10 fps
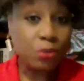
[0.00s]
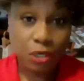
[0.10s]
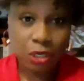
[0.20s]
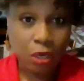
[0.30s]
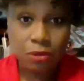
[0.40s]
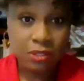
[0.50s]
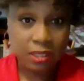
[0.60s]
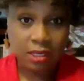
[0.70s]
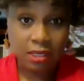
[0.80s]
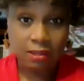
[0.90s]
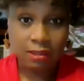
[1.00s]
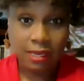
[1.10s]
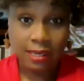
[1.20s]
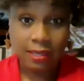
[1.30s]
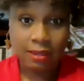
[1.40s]
theaters were closing,
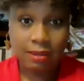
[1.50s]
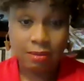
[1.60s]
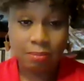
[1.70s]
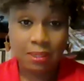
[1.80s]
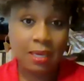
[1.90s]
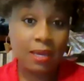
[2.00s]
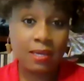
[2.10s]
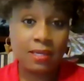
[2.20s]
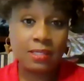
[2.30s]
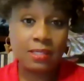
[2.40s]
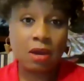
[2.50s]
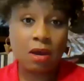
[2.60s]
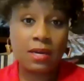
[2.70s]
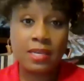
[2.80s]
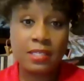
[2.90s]
like
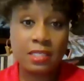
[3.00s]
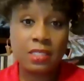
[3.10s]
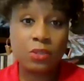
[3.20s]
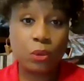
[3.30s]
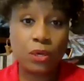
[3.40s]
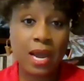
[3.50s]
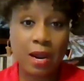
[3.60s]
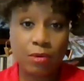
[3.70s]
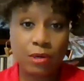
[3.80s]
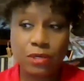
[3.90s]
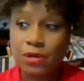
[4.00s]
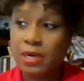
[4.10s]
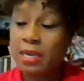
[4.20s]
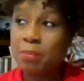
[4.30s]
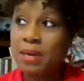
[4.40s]
because audiences were not
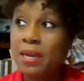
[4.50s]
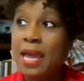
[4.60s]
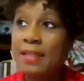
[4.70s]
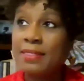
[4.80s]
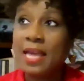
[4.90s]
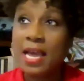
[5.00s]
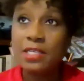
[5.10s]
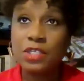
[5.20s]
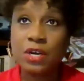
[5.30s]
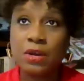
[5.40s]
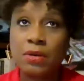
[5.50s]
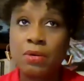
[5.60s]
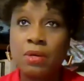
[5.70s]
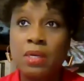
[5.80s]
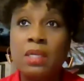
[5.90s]
returning. But at that
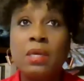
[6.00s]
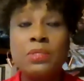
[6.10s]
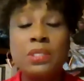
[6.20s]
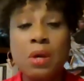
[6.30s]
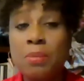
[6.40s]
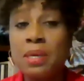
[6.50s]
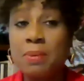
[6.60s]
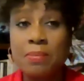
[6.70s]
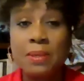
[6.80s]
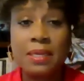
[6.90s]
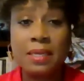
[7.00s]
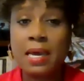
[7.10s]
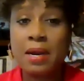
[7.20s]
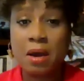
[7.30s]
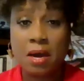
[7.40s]
show, there was so many people
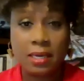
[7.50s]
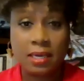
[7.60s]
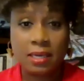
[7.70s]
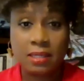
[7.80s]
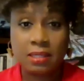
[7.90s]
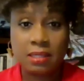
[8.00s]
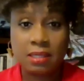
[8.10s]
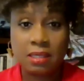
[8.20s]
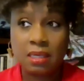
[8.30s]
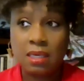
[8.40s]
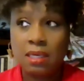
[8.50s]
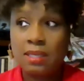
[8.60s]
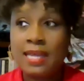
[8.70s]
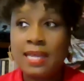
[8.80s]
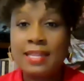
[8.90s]
in that audience
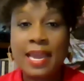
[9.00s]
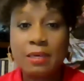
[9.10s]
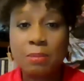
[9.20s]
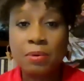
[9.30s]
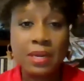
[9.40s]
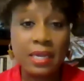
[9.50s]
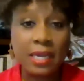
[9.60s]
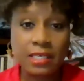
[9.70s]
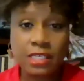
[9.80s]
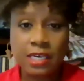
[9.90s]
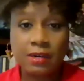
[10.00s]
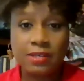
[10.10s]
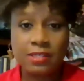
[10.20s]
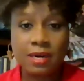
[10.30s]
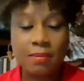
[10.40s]
that they had to bring in
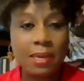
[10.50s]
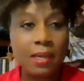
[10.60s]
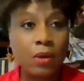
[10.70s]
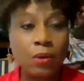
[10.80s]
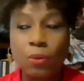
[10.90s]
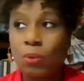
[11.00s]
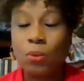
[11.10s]
chairs. And I'm like,